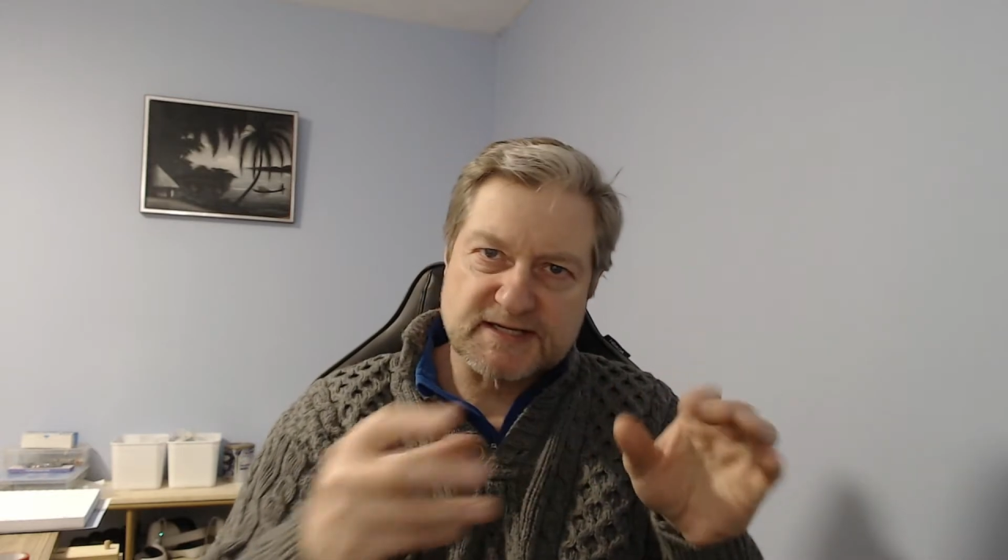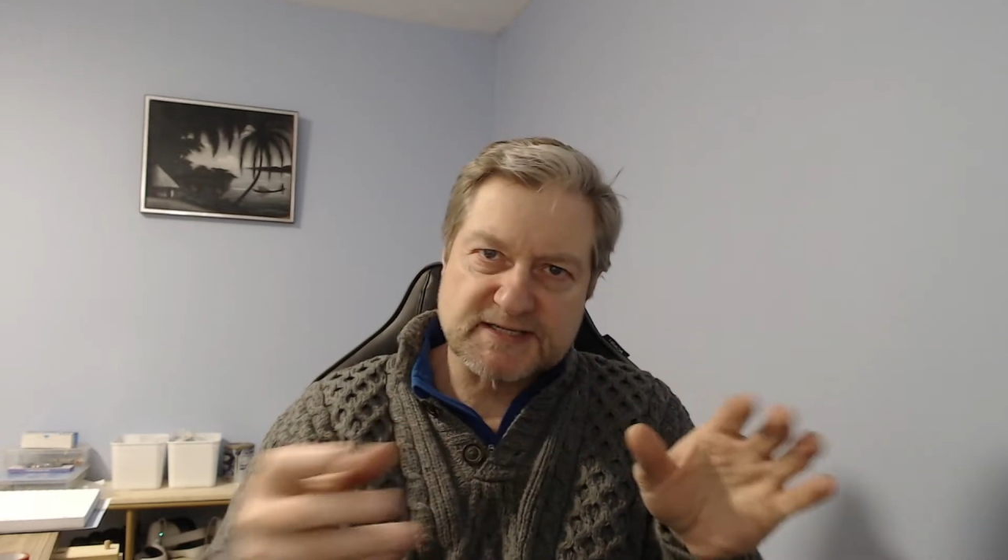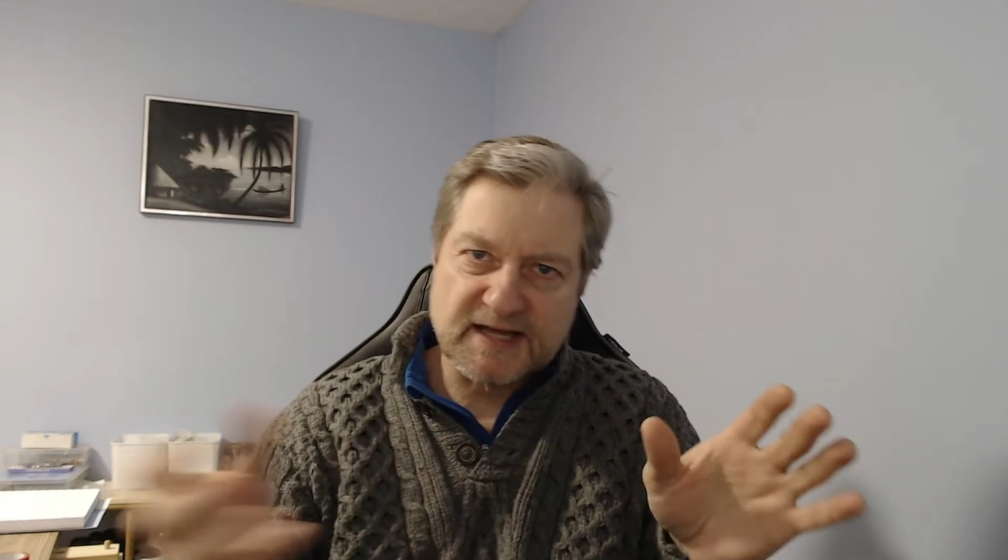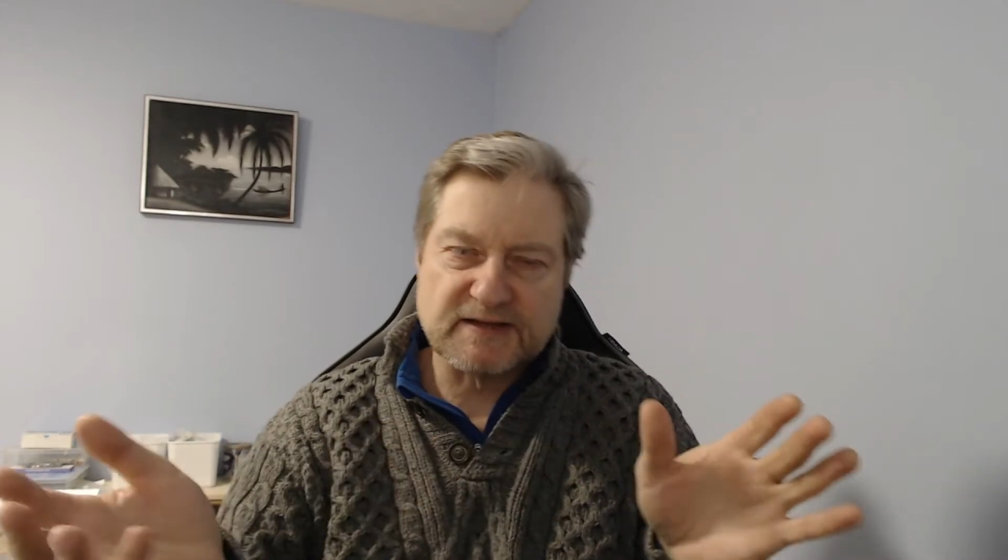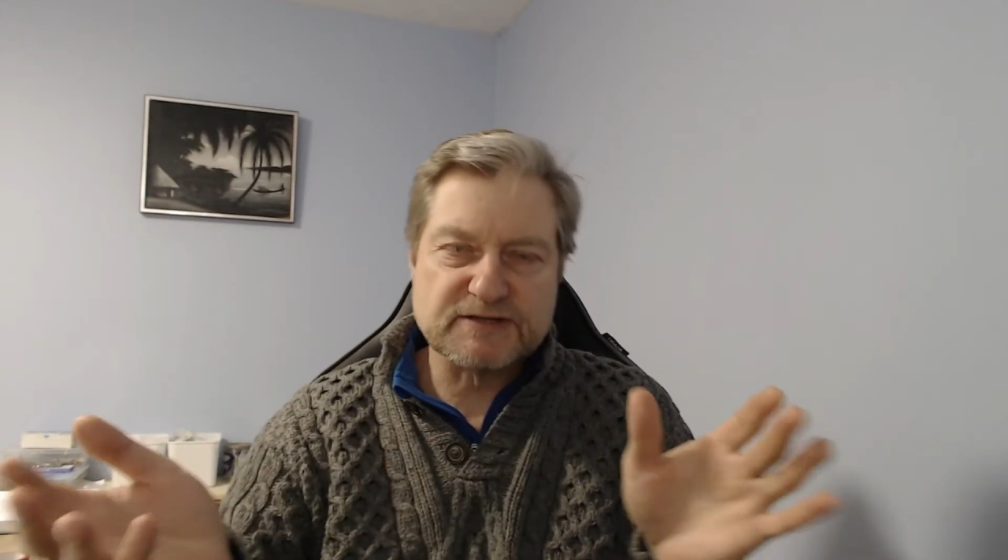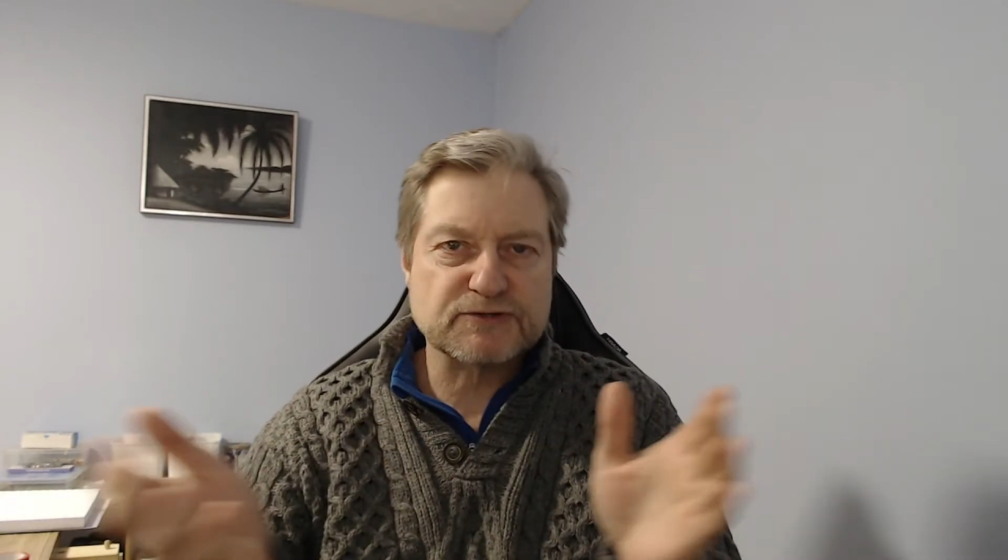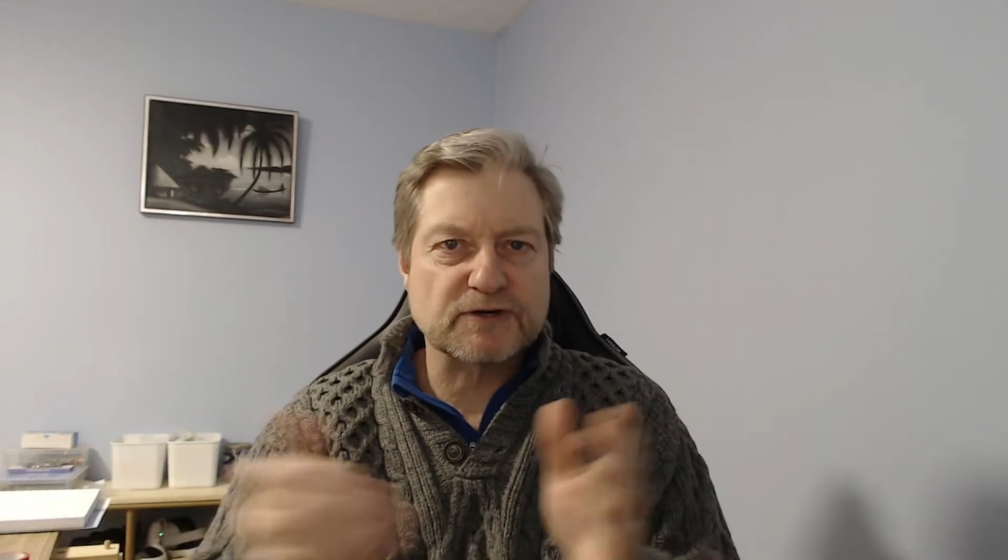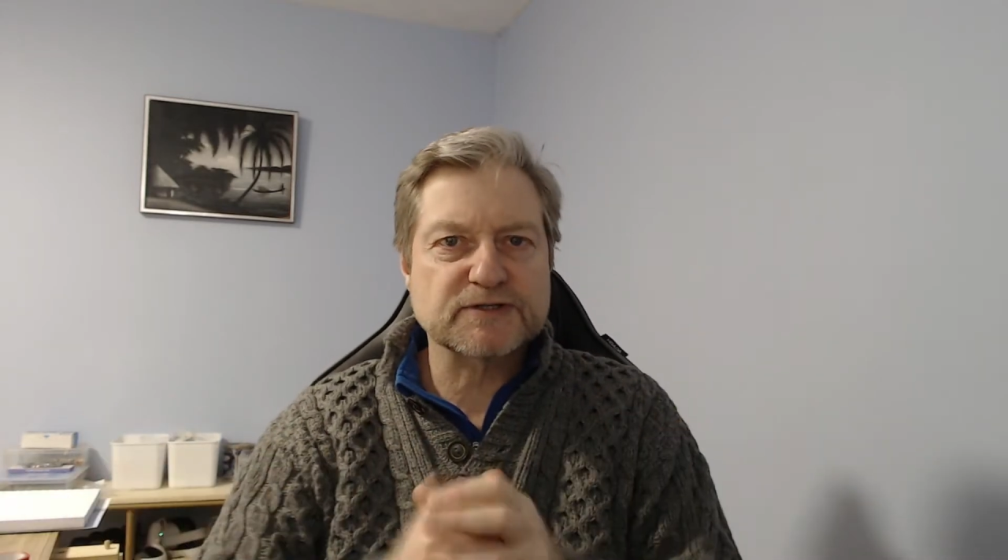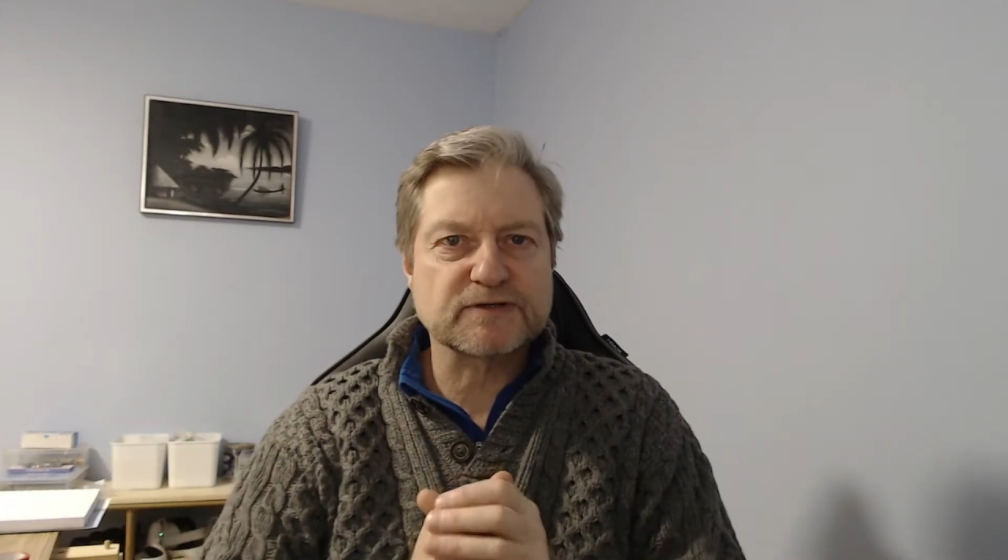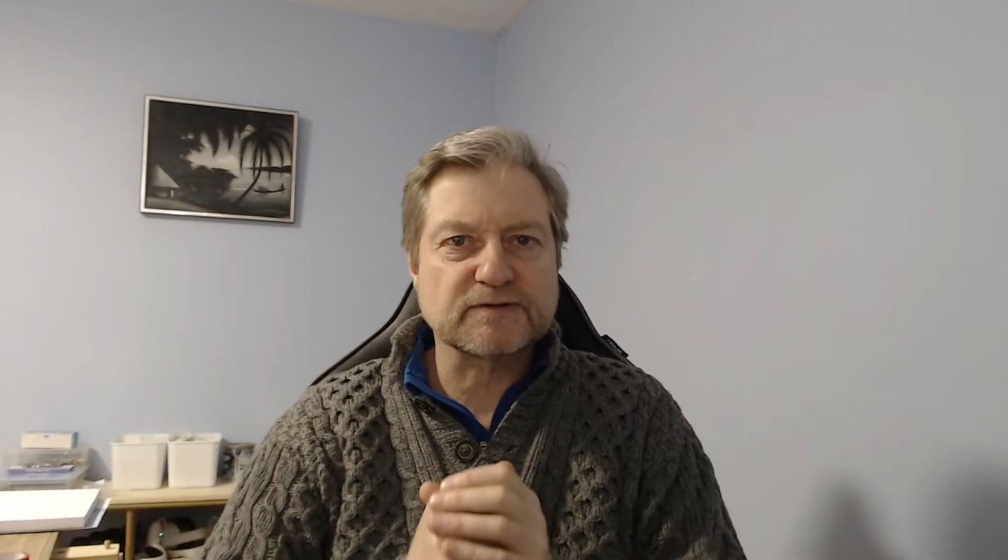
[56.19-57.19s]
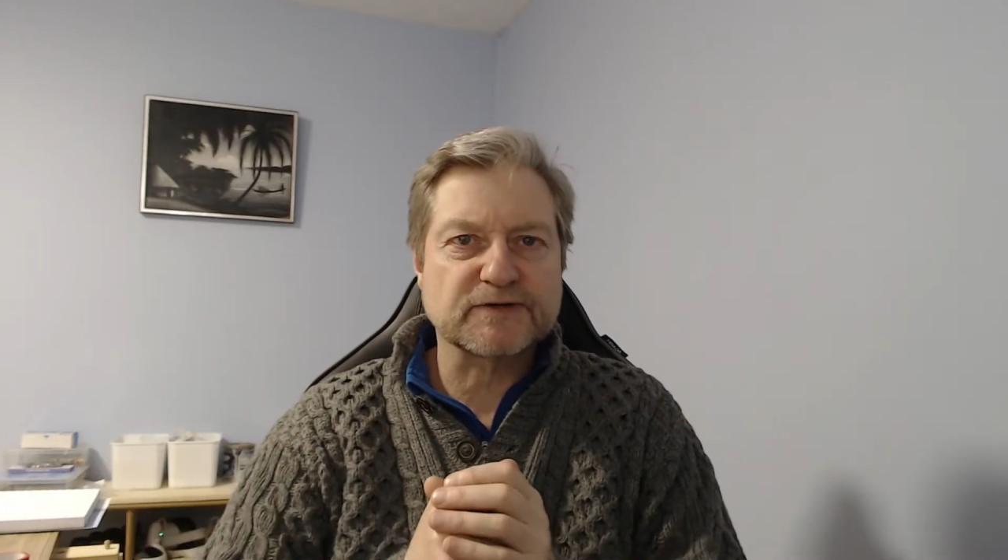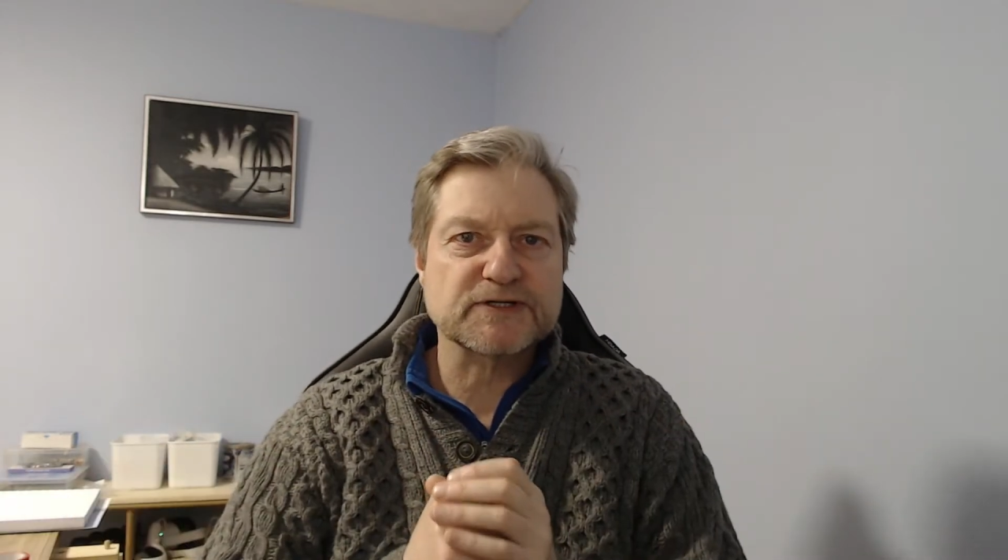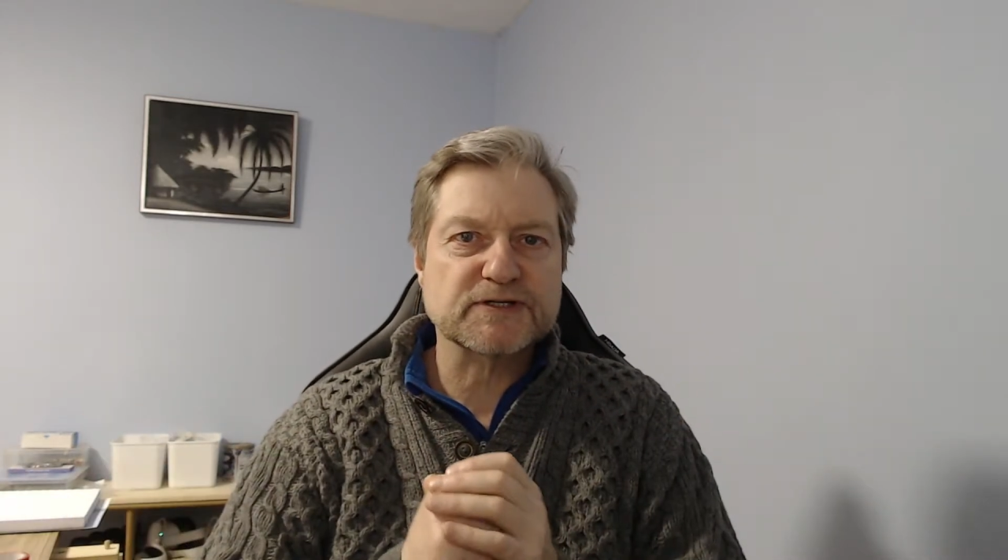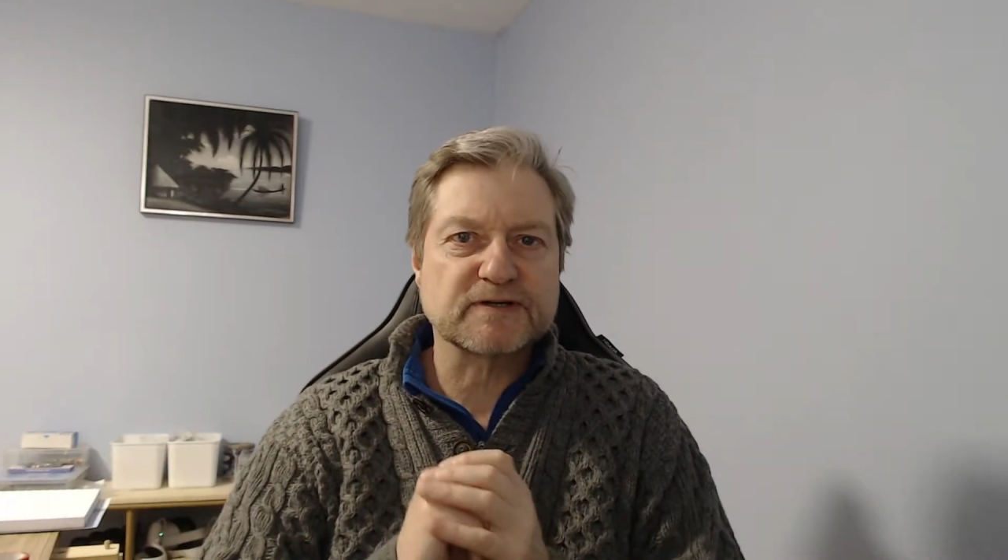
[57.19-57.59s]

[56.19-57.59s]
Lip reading: slightly structural version